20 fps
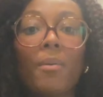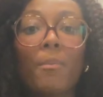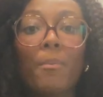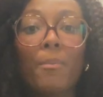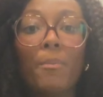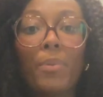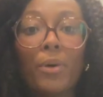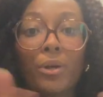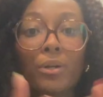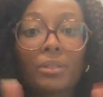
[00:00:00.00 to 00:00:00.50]

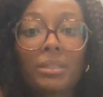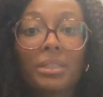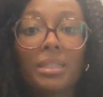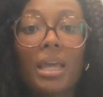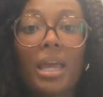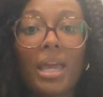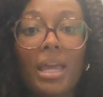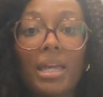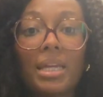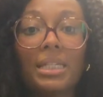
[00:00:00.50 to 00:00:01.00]

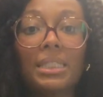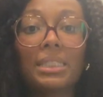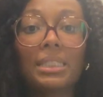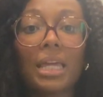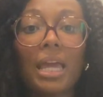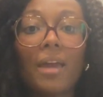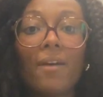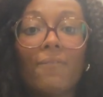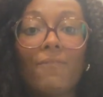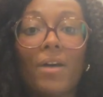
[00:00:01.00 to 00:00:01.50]
birthdays
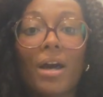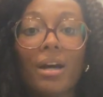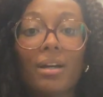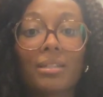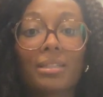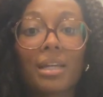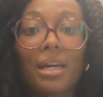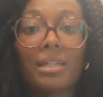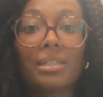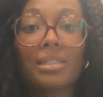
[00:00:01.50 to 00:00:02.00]
and
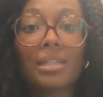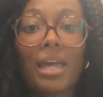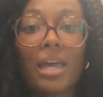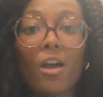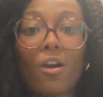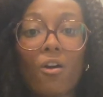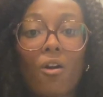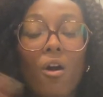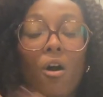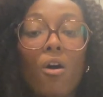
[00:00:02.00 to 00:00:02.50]
Valentine's Day
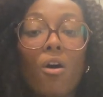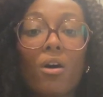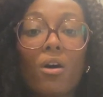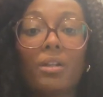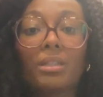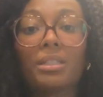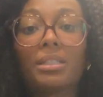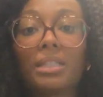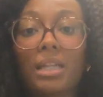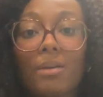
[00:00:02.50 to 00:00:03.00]
are all
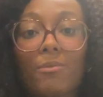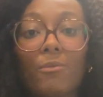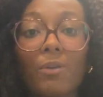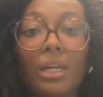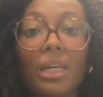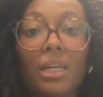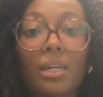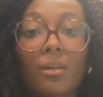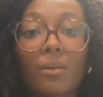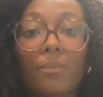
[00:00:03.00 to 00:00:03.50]
on the same
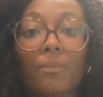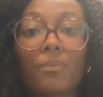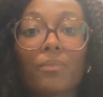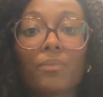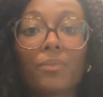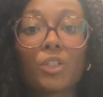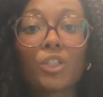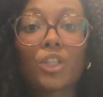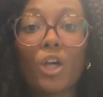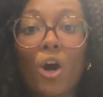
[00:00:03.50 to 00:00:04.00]
week.
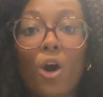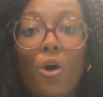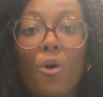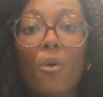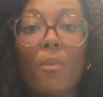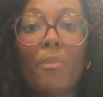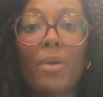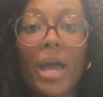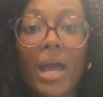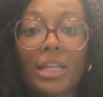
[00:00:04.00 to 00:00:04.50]

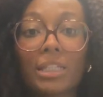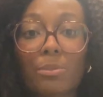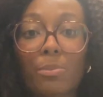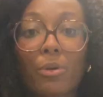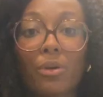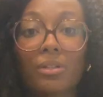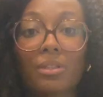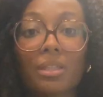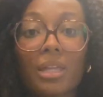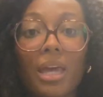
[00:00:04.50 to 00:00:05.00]
So Pat's
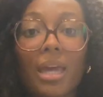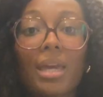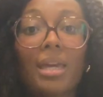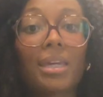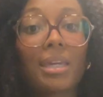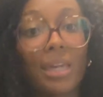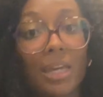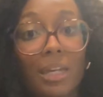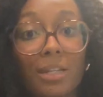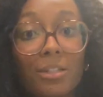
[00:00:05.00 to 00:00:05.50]

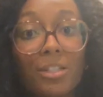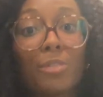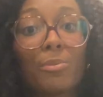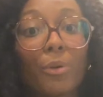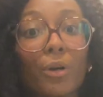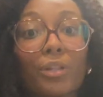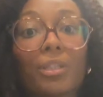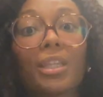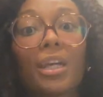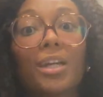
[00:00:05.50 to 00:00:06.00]
birthday, Ken's
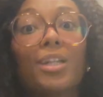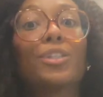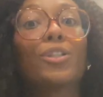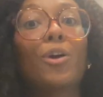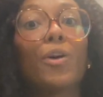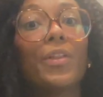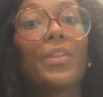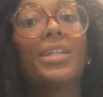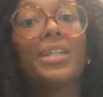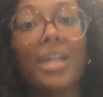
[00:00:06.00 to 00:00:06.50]
birthday is
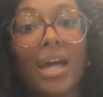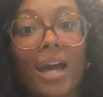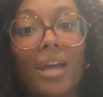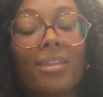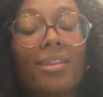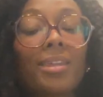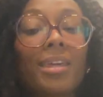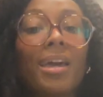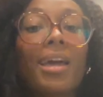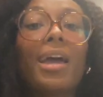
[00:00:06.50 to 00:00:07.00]
on the
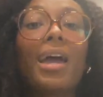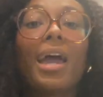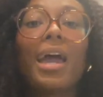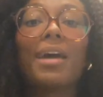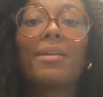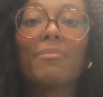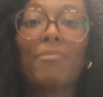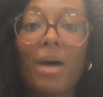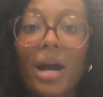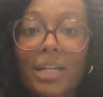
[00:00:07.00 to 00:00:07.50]
9th
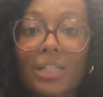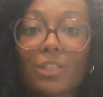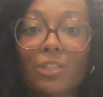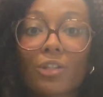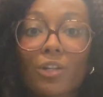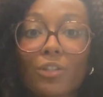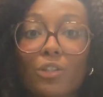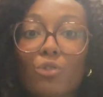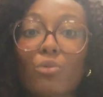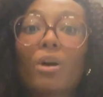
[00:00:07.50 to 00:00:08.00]
and mine is
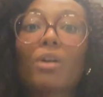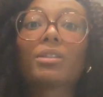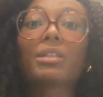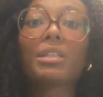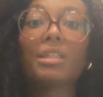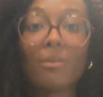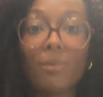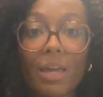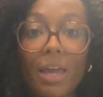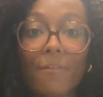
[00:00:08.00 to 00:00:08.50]
on the 12th.
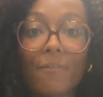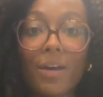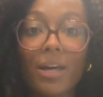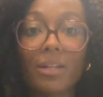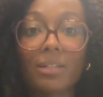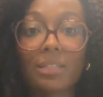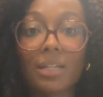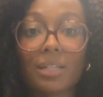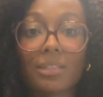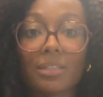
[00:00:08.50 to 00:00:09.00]
And then we have
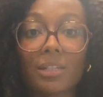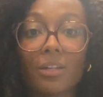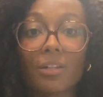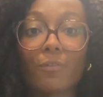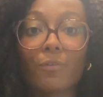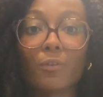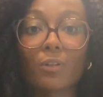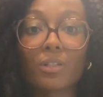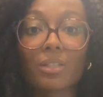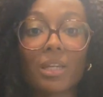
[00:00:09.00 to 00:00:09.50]
Valentine's Day on the
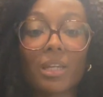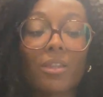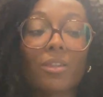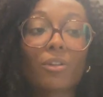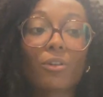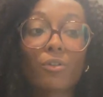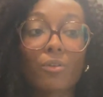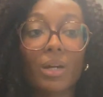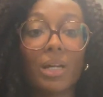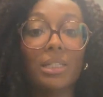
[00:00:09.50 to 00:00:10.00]
14th.
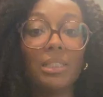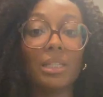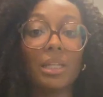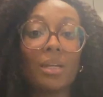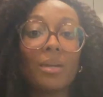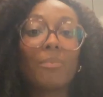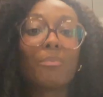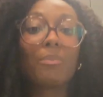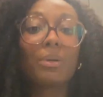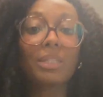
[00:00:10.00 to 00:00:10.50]

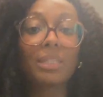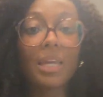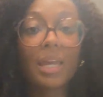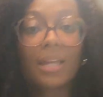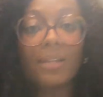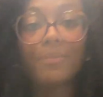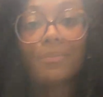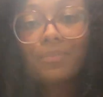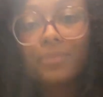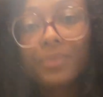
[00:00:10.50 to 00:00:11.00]
Crazy. But then